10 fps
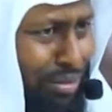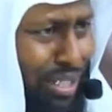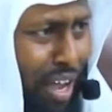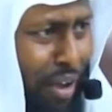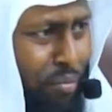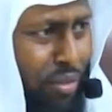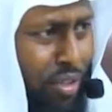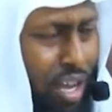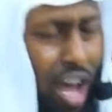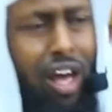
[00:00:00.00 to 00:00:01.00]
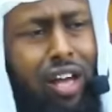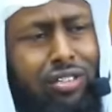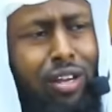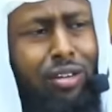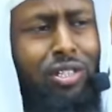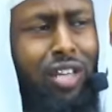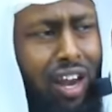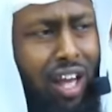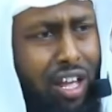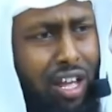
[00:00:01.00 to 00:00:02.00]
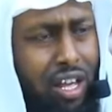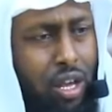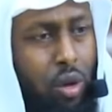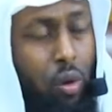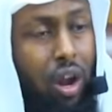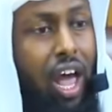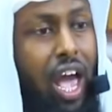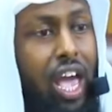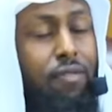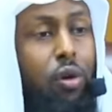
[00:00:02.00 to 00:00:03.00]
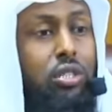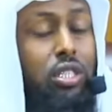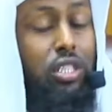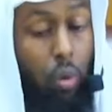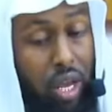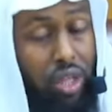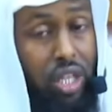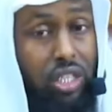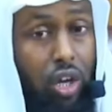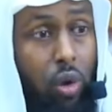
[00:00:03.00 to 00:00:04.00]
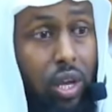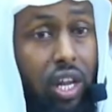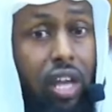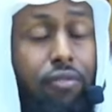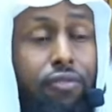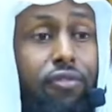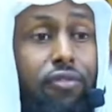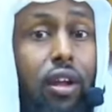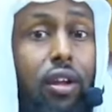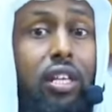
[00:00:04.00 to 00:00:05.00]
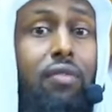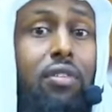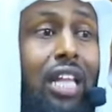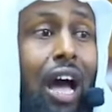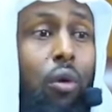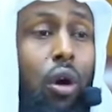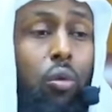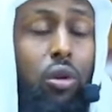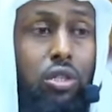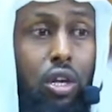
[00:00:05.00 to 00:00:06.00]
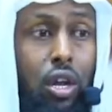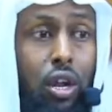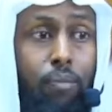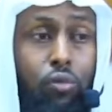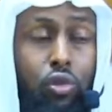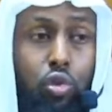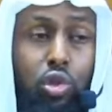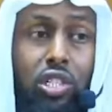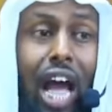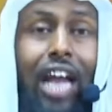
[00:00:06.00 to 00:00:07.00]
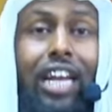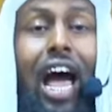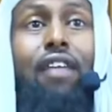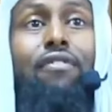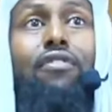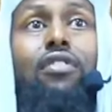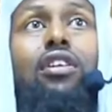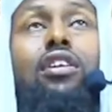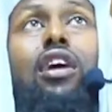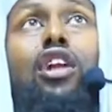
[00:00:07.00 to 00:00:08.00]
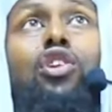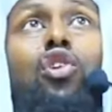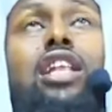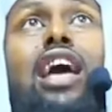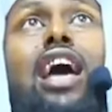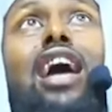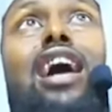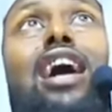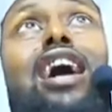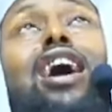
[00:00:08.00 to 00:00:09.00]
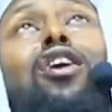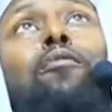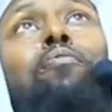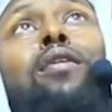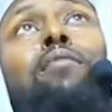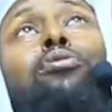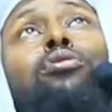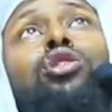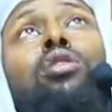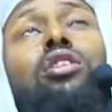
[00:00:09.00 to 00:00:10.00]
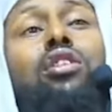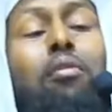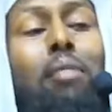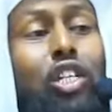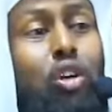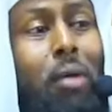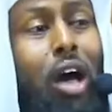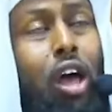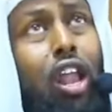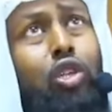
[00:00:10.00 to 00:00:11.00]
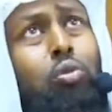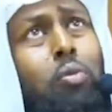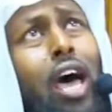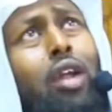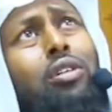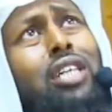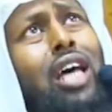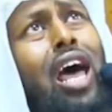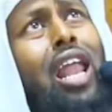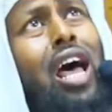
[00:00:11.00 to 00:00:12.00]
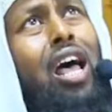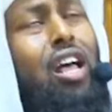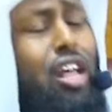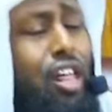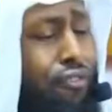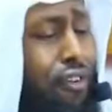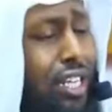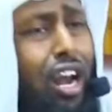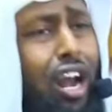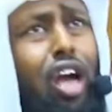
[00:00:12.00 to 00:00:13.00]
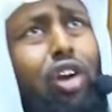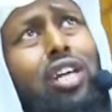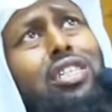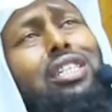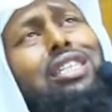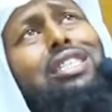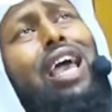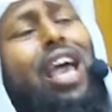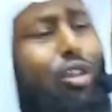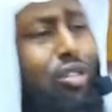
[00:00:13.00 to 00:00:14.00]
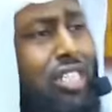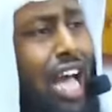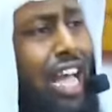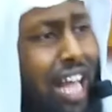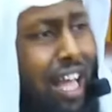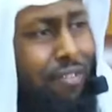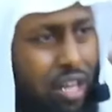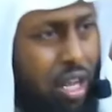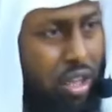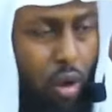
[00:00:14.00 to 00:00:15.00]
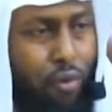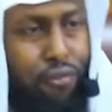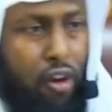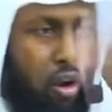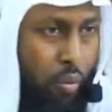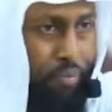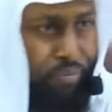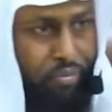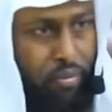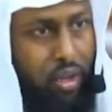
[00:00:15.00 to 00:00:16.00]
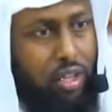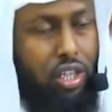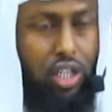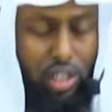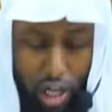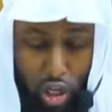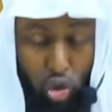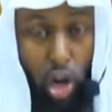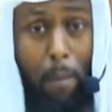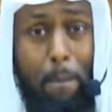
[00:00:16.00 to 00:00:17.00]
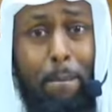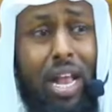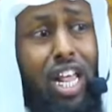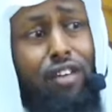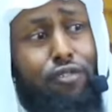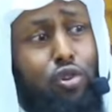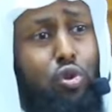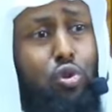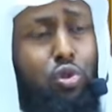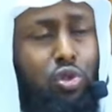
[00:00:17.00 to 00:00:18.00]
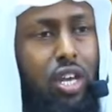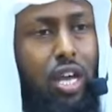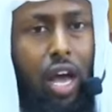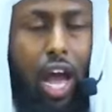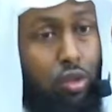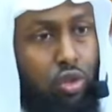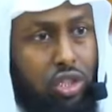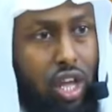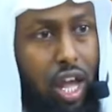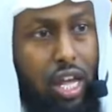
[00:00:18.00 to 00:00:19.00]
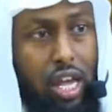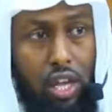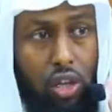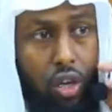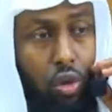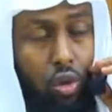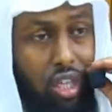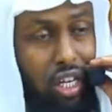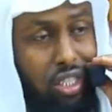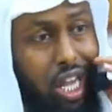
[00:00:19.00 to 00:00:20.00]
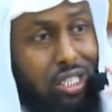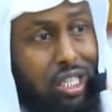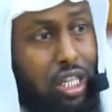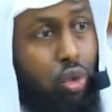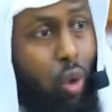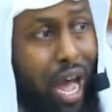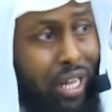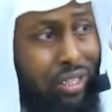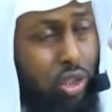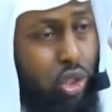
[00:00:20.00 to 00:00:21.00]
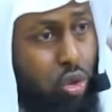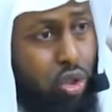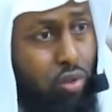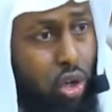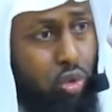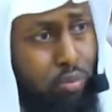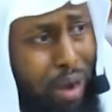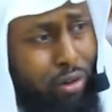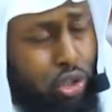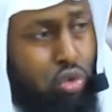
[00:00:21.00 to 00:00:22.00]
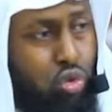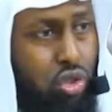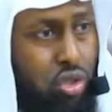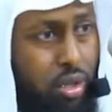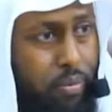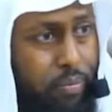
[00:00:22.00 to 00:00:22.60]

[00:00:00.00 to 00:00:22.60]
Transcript: clips now. Khalas, inshallah. Wallahi, if it was the way things are going, if giving da'wah was to skydive and you're in the air, hello people, just wanted to remind you about Allah subhanahu wa ta'ala, the fact that Allah created this air and you're skydiving, they'll follow. This is, and it's got a million views. I need to start, you know, you're going to start seeing du'at and students of knowledge with parachutes.